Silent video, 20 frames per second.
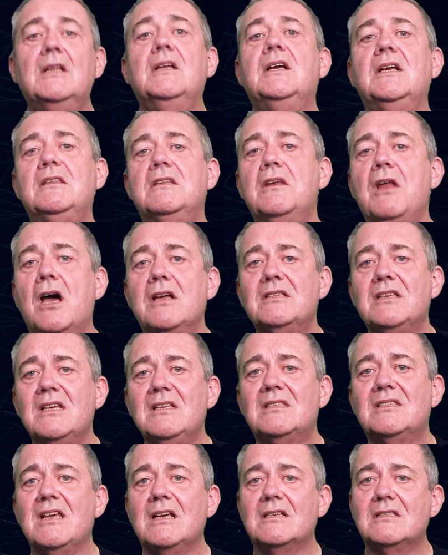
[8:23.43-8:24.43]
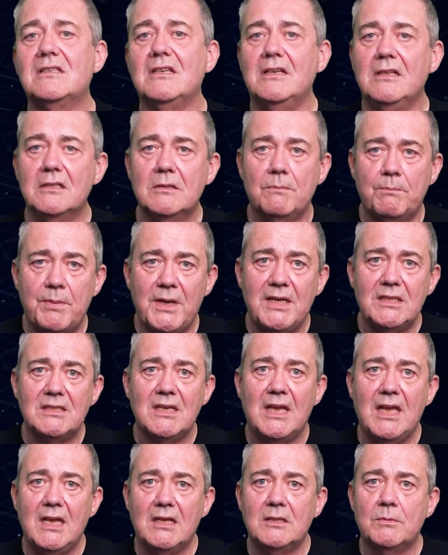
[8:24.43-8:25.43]
In the 1960s, Peter
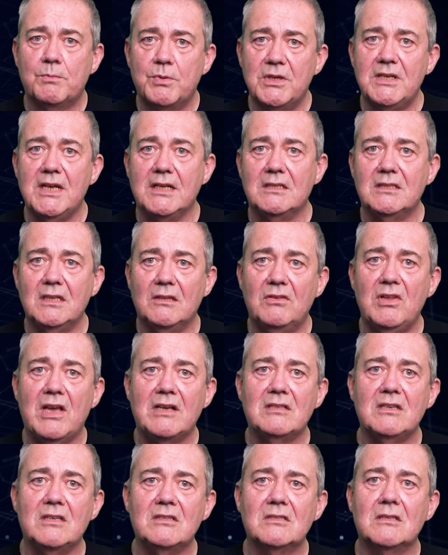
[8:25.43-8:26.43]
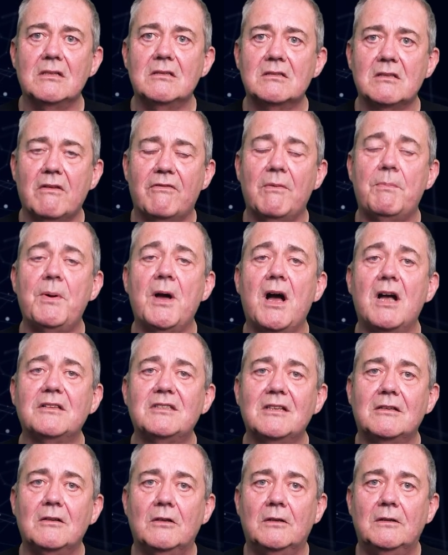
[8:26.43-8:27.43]
Higgs predicted the existence of a
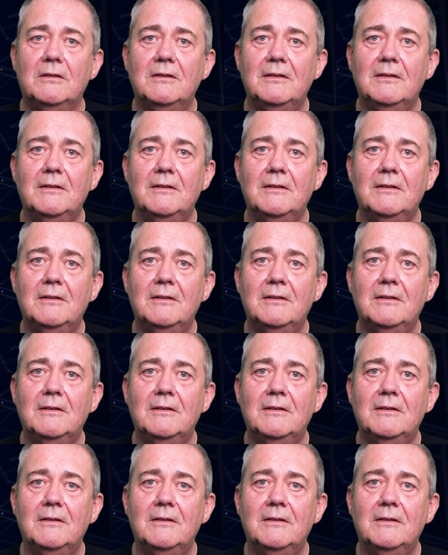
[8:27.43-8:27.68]
particle,